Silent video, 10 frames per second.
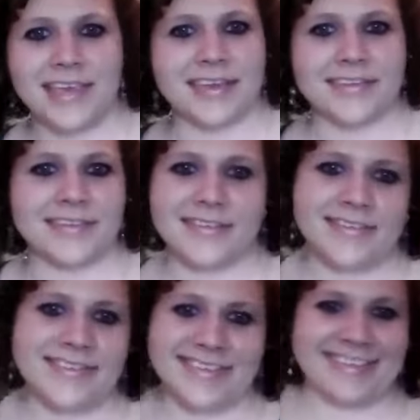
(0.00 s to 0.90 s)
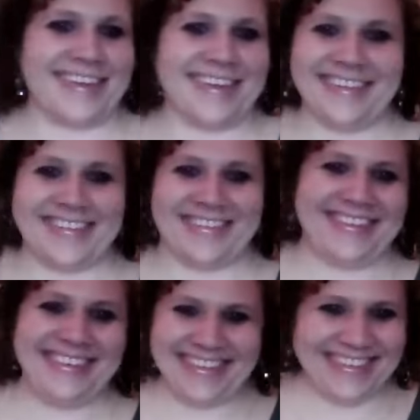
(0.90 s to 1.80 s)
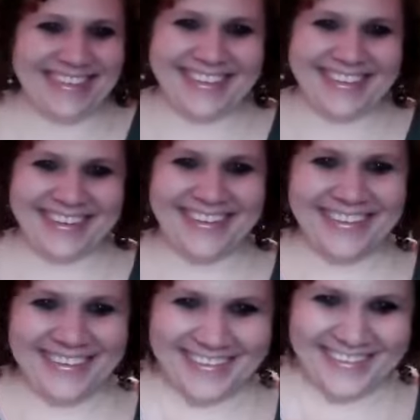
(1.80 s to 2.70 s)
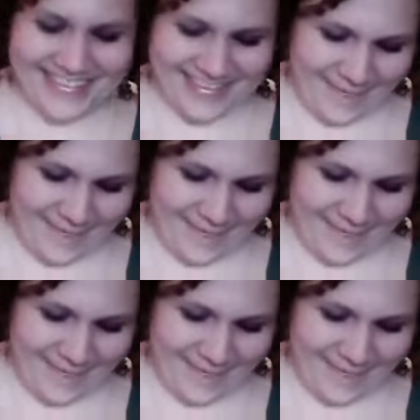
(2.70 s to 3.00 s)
can't. It's just yeah. And